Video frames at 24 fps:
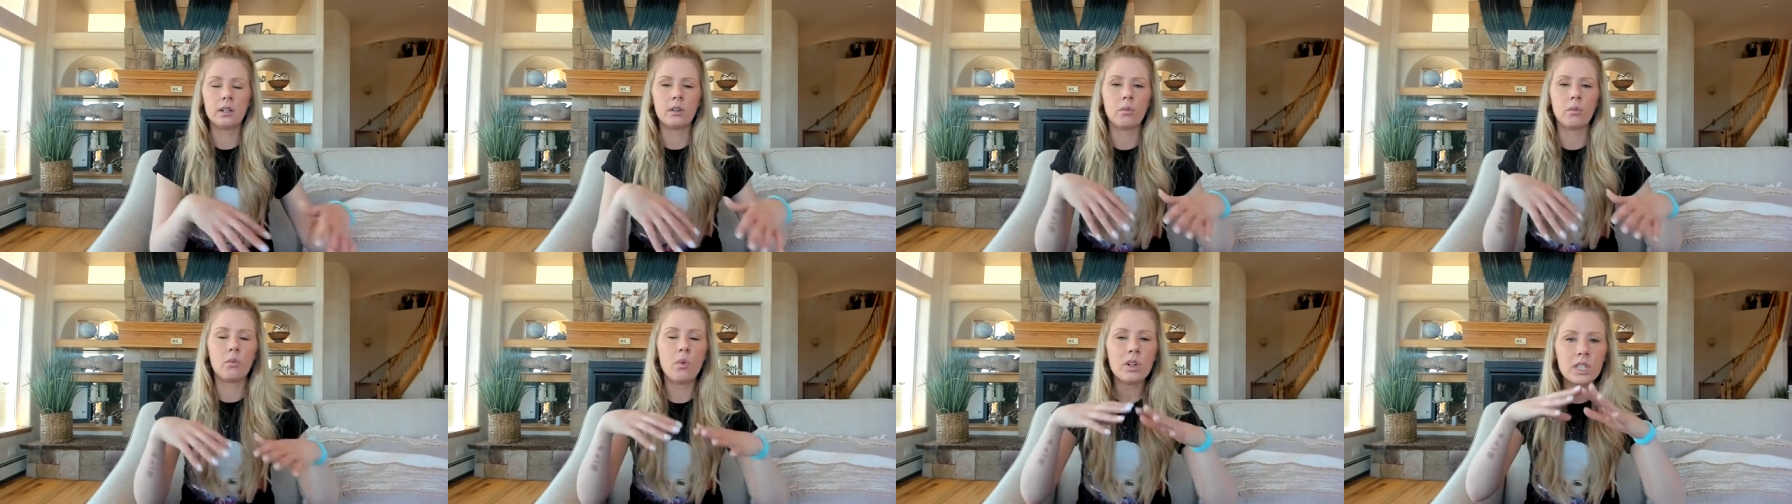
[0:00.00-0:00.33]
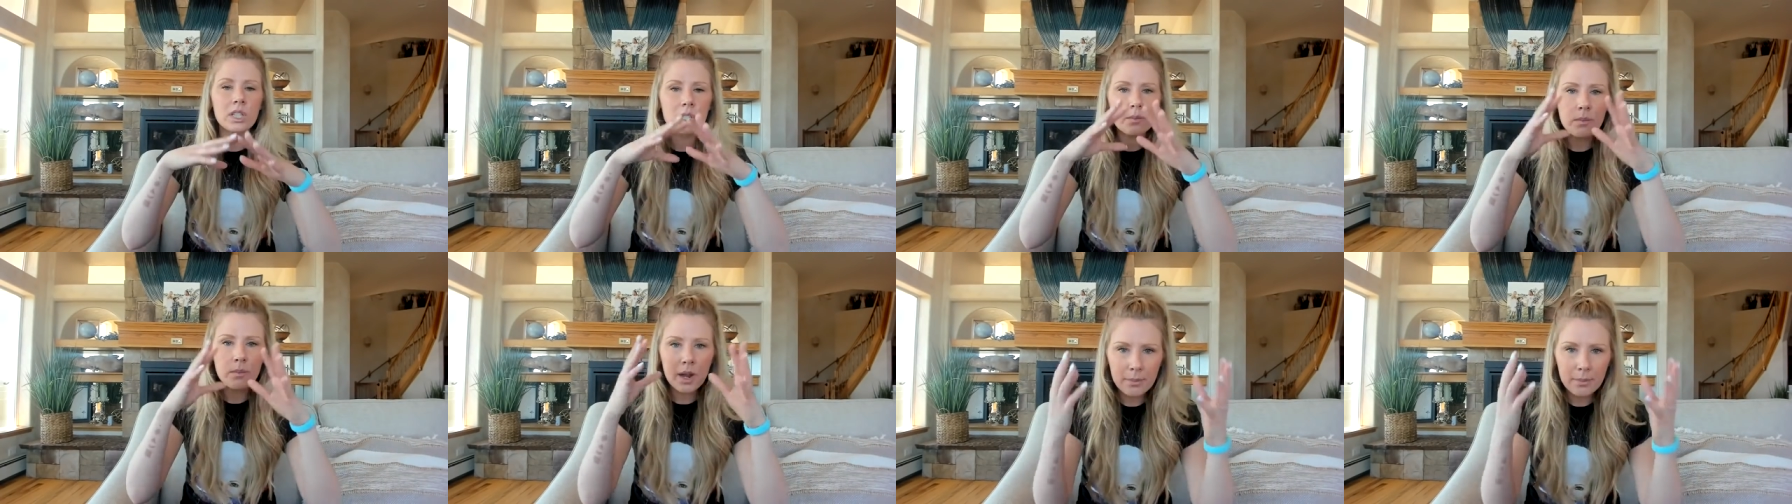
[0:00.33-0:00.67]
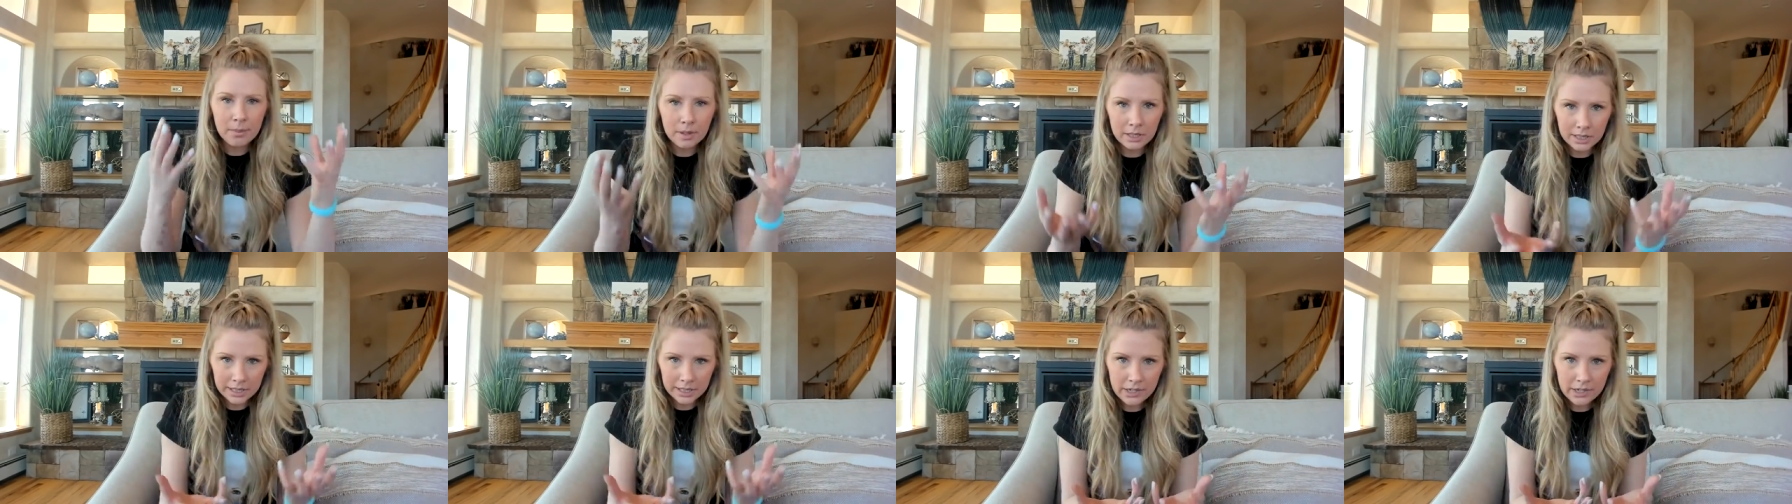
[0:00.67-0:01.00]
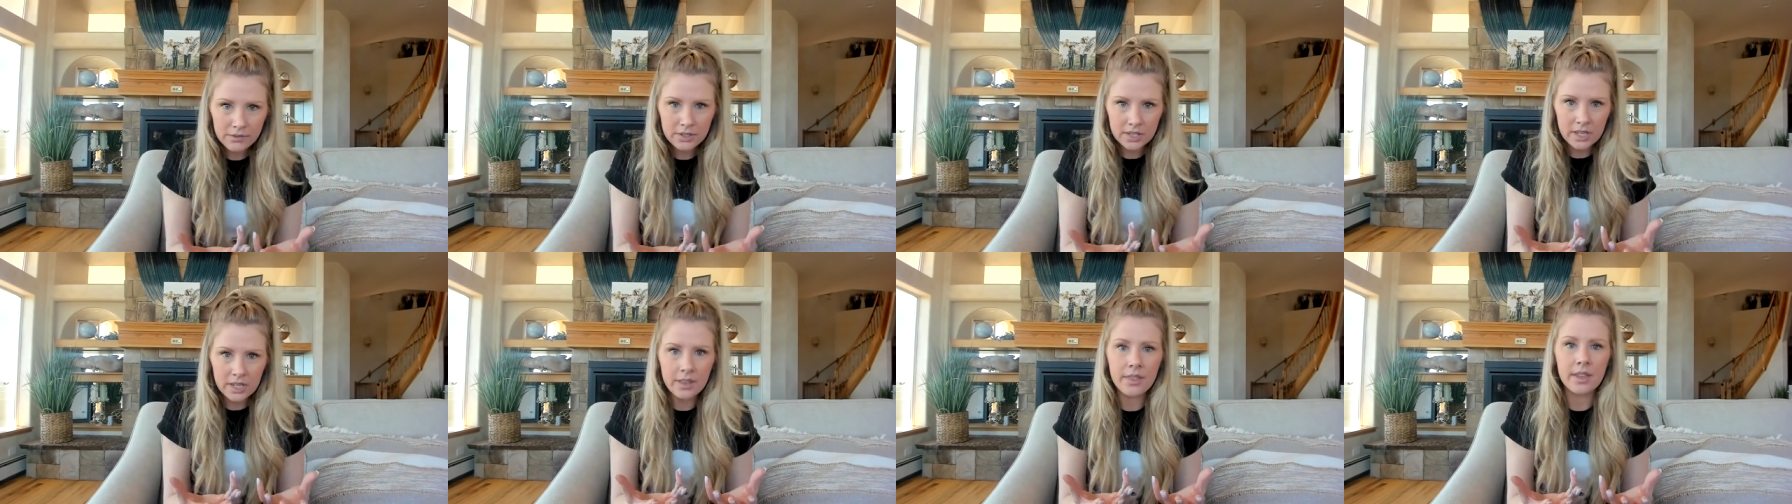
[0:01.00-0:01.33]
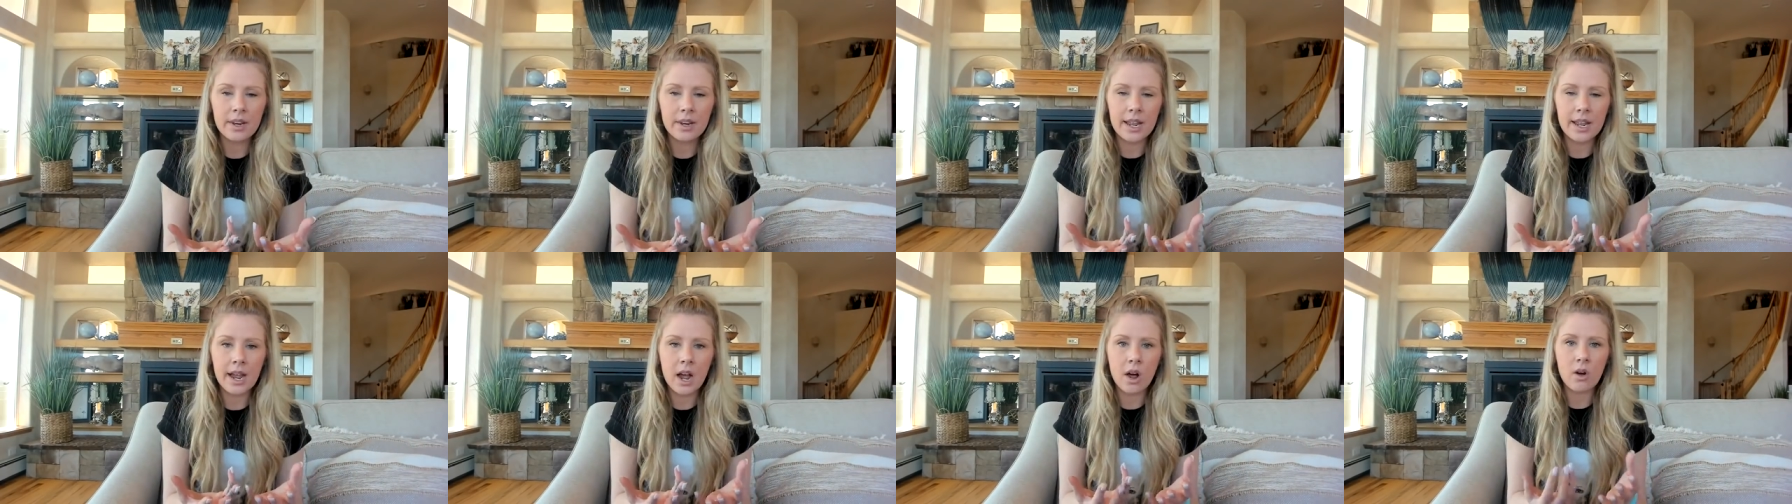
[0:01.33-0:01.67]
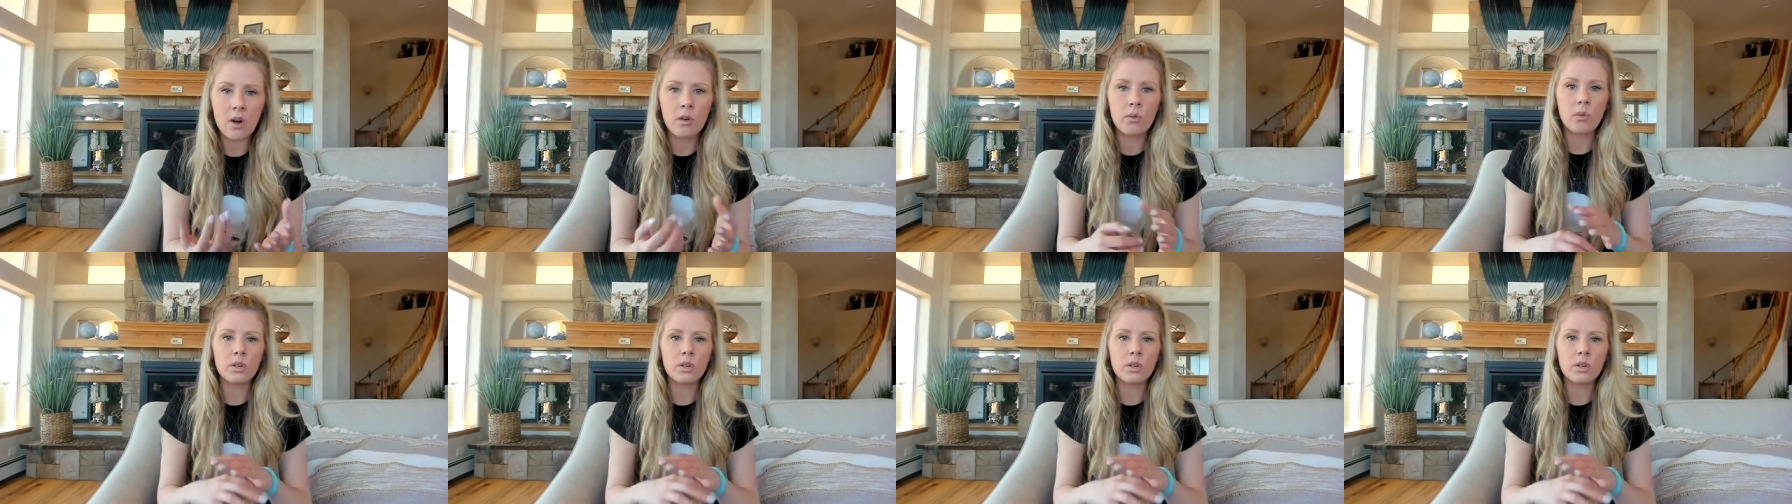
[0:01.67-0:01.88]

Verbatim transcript: what's my beliefs in the now?